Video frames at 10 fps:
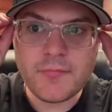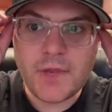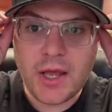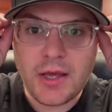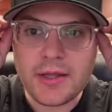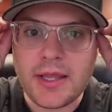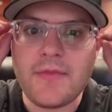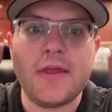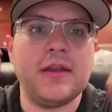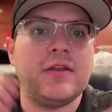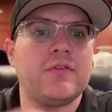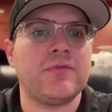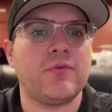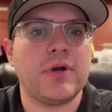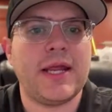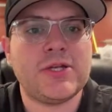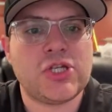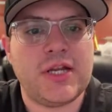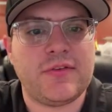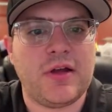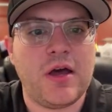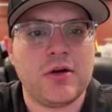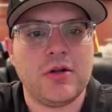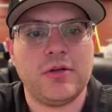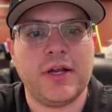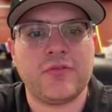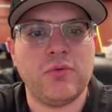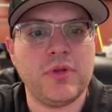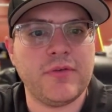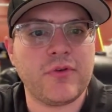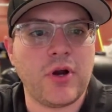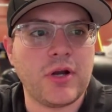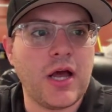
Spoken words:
Again, that is for a chance at a $100 xTool gift card,